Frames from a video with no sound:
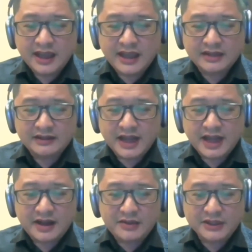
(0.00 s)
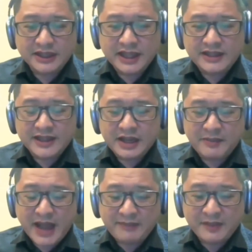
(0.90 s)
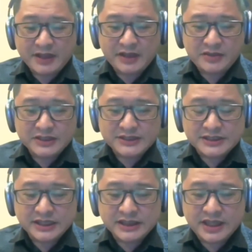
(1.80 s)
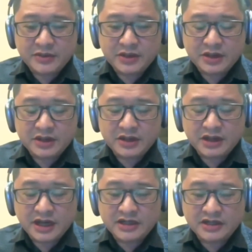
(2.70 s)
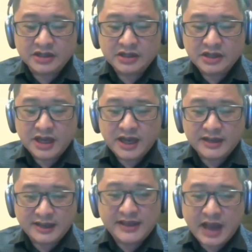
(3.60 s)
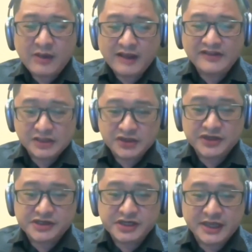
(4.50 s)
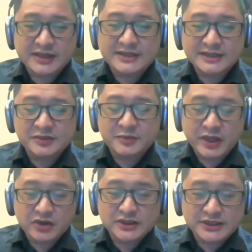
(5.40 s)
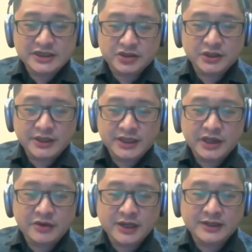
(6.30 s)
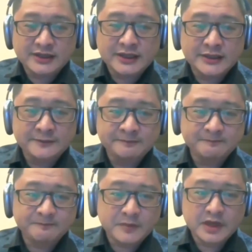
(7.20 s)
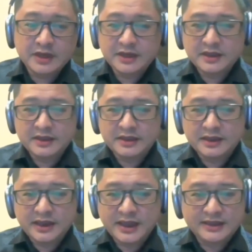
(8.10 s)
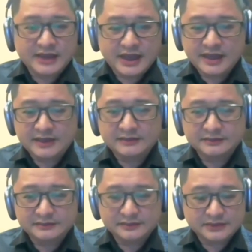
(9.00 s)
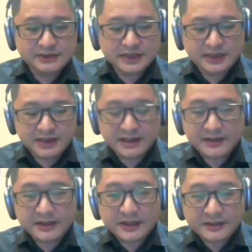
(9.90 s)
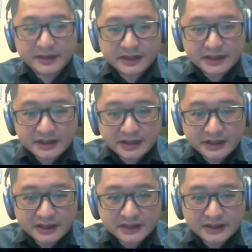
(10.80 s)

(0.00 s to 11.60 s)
And what ended up happening was that they were, they now have a surge. And this is because they shortened the quarantine. Shortcuts. And that's the problem with shortcuts.